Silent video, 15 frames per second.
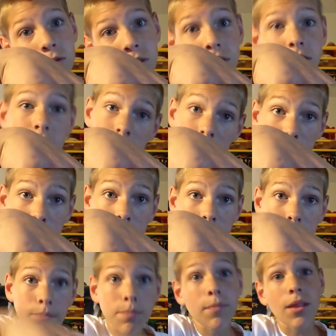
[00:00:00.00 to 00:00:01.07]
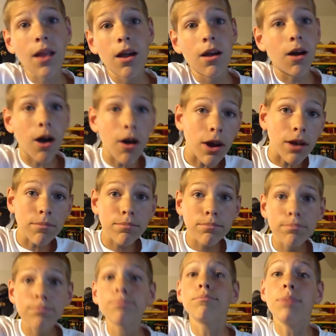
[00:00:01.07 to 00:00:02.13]
feet deep. All right,
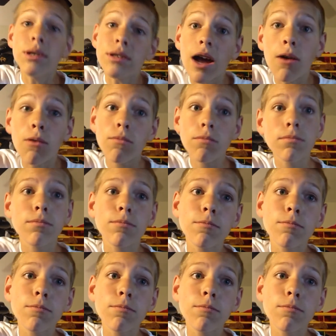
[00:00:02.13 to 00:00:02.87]
peace out.